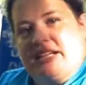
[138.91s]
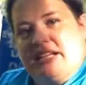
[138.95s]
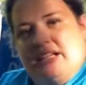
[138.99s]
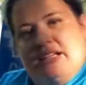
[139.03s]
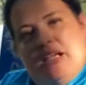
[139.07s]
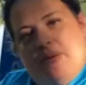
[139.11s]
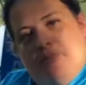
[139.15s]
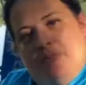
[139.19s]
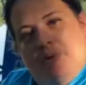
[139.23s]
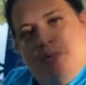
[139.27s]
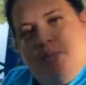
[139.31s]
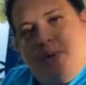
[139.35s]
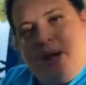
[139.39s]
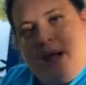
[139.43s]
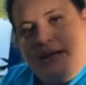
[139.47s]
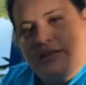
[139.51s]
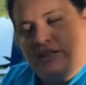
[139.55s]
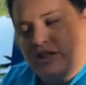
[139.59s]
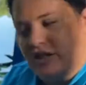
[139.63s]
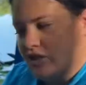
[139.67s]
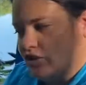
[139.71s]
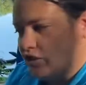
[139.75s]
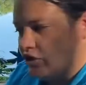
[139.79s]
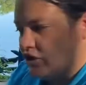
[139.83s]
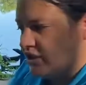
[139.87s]
a couple
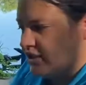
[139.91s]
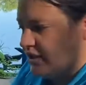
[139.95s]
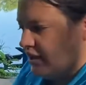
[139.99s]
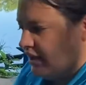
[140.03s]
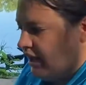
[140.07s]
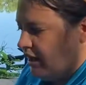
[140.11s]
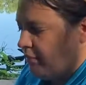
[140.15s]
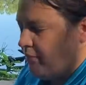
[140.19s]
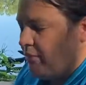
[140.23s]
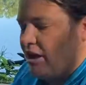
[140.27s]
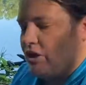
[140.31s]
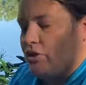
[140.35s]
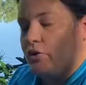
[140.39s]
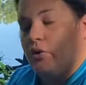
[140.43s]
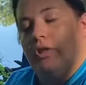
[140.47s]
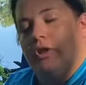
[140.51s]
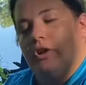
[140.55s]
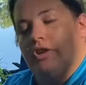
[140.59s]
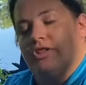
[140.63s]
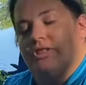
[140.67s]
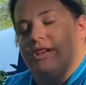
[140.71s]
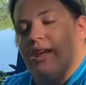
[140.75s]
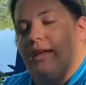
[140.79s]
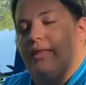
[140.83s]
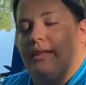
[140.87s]
practice. Just again, make sure
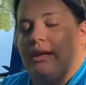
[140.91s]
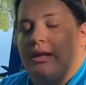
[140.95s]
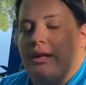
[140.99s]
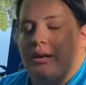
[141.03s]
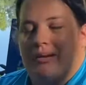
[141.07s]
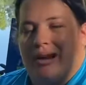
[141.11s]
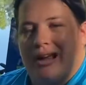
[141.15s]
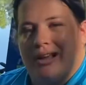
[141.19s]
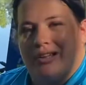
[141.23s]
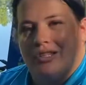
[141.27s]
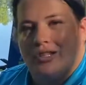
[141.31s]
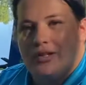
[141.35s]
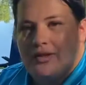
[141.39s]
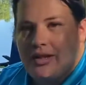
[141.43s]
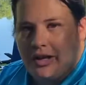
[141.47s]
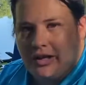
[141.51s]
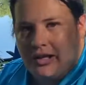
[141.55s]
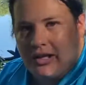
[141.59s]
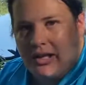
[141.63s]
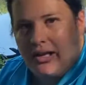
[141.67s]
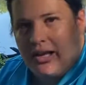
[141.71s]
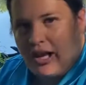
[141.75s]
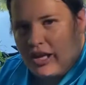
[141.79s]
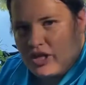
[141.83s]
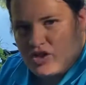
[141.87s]
there's nothing around you that it
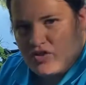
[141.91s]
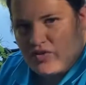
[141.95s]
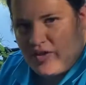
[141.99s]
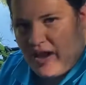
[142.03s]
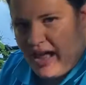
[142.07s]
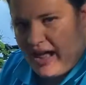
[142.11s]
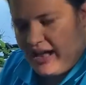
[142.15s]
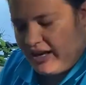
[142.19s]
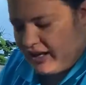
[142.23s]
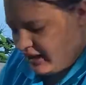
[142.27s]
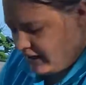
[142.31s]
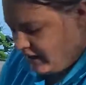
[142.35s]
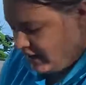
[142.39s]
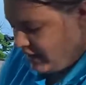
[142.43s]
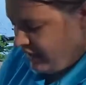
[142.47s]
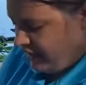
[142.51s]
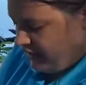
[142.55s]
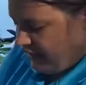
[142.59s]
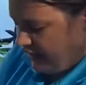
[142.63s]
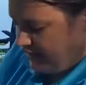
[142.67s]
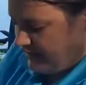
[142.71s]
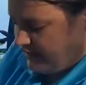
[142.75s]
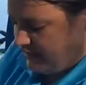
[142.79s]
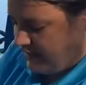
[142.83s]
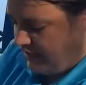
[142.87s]
can catch fire,
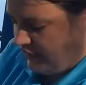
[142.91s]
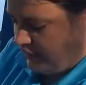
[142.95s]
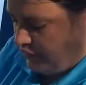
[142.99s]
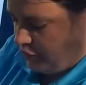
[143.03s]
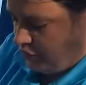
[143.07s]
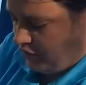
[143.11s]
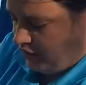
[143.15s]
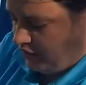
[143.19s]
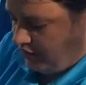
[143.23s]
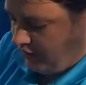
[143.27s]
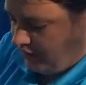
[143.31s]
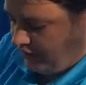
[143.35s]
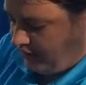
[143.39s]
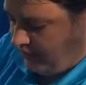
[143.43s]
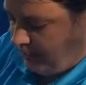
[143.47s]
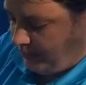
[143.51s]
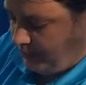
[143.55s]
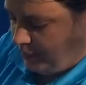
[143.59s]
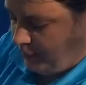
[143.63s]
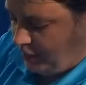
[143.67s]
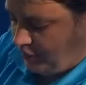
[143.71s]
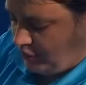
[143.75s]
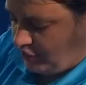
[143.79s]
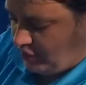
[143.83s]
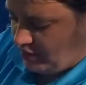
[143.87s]
and see if you can get a
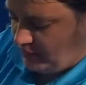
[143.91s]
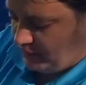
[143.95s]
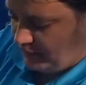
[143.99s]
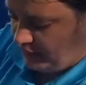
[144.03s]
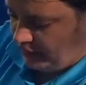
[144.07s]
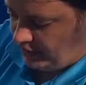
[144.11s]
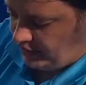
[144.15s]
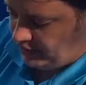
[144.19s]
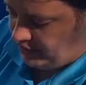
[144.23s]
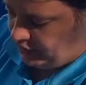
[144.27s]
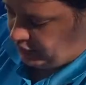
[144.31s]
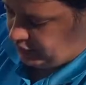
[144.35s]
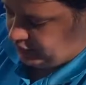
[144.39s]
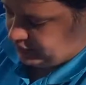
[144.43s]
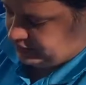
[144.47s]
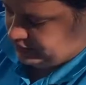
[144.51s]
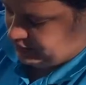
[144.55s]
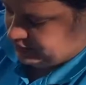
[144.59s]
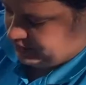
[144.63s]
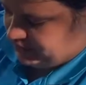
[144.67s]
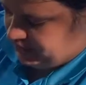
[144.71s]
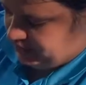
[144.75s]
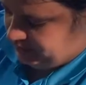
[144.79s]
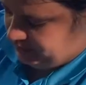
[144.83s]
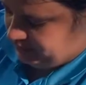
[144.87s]
couple of those sparks going. So
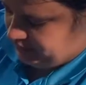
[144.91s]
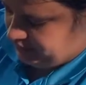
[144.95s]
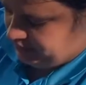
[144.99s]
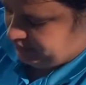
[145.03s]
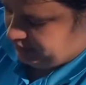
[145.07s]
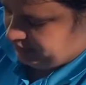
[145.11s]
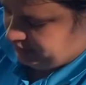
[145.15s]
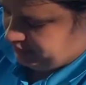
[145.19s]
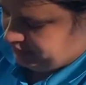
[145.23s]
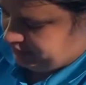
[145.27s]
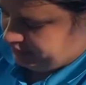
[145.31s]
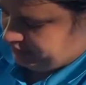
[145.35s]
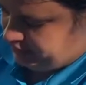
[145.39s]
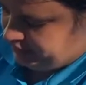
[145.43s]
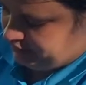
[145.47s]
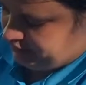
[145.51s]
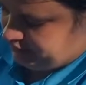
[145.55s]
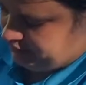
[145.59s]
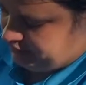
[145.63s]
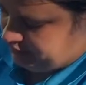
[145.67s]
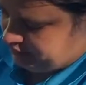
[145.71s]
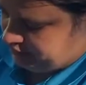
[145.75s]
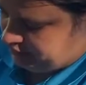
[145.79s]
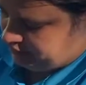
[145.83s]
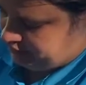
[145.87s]
same thing here.
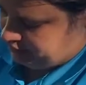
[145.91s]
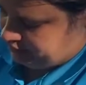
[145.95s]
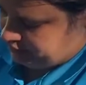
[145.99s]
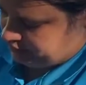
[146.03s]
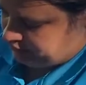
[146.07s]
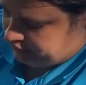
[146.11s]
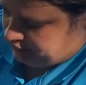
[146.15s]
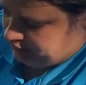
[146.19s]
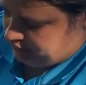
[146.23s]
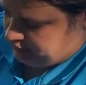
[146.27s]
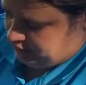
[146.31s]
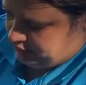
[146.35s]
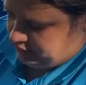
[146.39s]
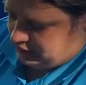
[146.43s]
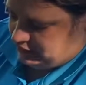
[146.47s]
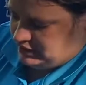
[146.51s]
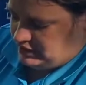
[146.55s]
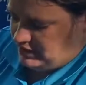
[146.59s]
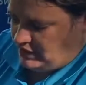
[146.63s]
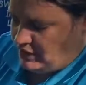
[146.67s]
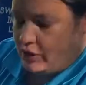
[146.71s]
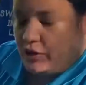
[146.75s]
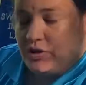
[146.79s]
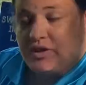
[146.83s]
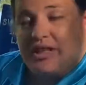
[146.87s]
You
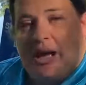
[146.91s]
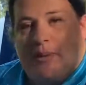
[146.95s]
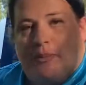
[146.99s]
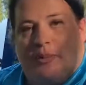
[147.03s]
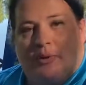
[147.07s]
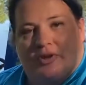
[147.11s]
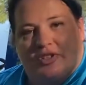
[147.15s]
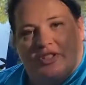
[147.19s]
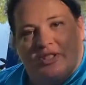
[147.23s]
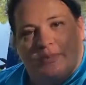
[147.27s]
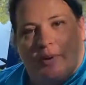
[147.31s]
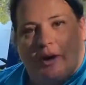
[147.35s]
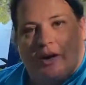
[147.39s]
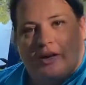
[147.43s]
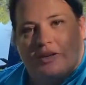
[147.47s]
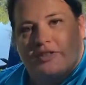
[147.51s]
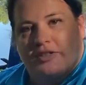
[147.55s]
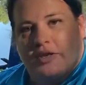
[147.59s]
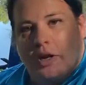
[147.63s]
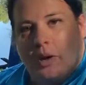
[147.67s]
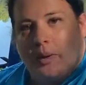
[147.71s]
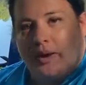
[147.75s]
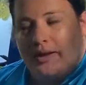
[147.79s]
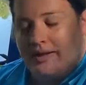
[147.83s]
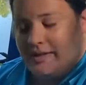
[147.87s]
see those couple of sparks
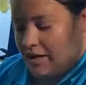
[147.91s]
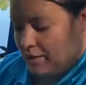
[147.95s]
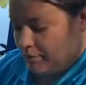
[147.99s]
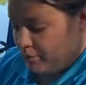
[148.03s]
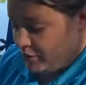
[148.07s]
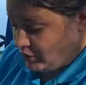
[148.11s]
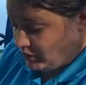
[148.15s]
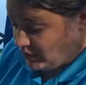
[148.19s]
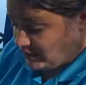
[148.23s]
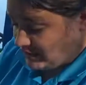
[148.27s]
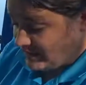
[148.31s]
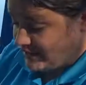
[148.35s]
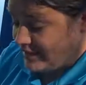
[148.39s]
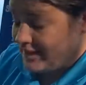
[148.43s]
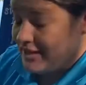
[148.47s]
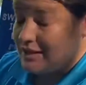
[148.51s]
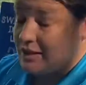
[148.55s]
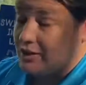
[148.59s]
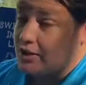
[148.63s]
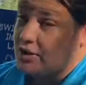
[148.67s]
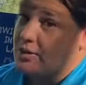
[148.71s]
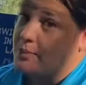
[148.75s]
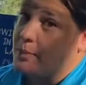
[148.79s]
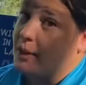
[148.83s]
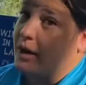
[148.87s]
going there, but you can see
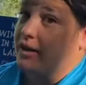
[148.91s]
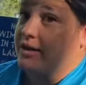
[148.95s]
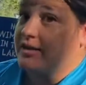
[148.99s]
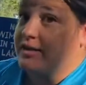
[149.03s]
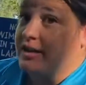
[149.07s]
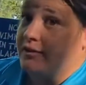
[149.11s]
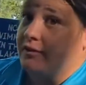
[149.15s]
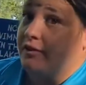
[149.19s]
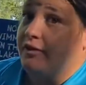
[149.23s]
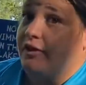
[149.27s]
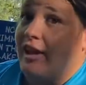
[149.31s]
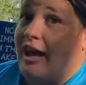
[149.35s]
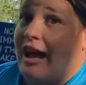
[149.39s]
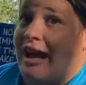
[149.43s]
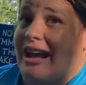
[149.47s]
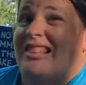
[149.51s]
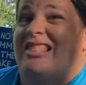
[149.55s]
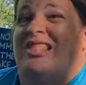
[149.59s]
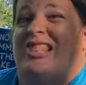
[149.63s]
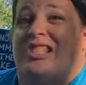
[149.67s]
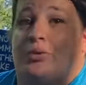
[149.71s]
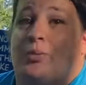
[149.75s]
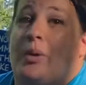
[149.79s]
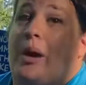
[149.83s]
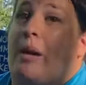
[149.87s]
those sparks can fly.
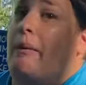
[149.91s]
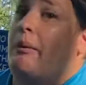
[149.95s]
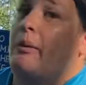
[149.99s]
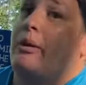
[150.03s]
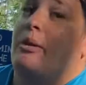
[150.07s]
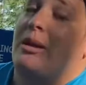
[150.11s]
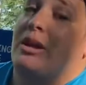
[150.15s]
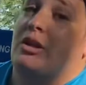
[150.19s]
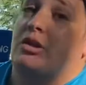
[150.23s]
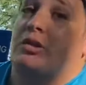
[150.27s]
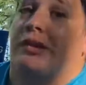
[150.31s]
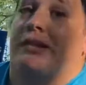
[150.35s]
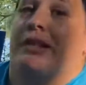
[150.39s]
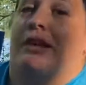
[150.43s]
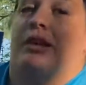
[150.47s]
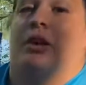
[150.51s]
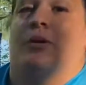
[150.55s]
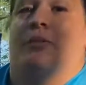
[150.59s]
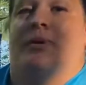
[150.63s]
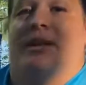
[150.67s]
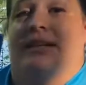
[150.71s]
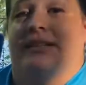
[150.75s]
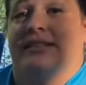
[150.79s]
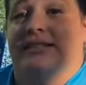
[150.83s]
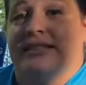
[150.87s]
So that's why we want to make sure that
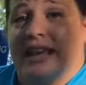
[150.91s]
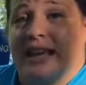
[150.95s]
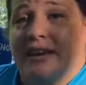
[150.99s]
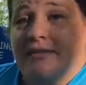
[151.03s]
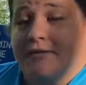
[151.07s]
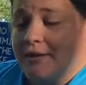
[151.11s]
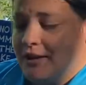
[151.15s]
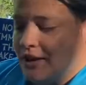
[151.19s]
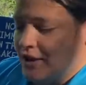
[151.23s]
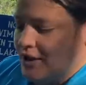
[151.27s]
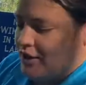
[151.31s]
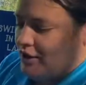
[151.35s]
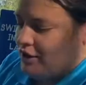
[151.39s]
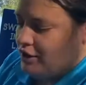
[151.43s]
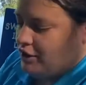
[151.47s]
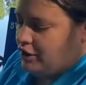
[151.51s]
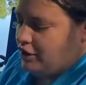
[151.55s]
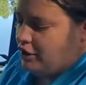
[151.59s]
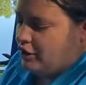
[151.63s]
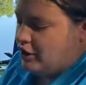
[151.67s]
you're being safe.